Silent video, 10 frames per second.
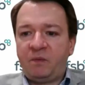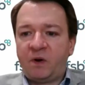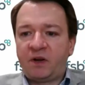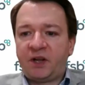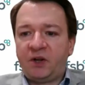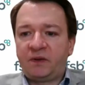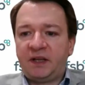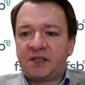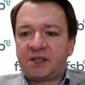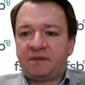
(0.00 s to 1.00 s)
been working on
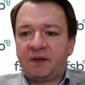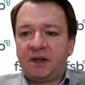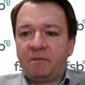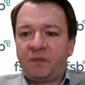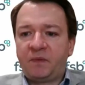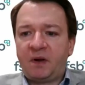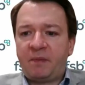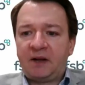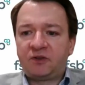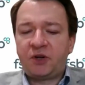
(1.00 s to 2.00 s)
this for
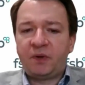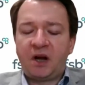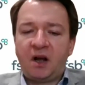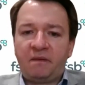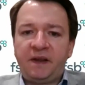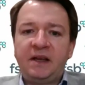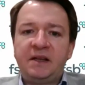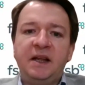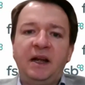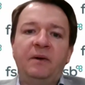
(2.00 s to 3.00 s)
about 2.5
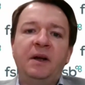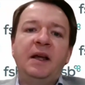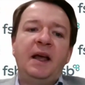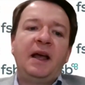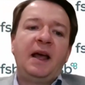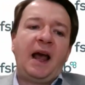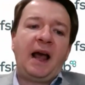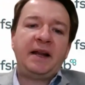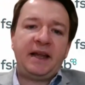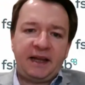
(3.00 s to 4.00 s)
years now,
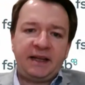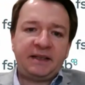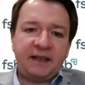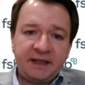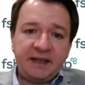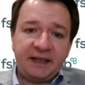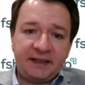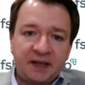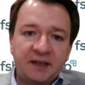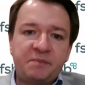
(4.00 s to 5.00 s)
and
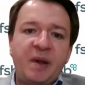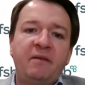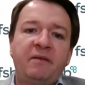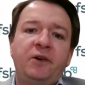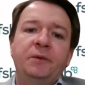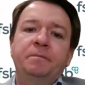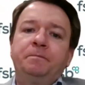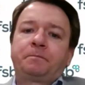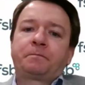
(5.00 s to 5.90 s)
it does bear fruit.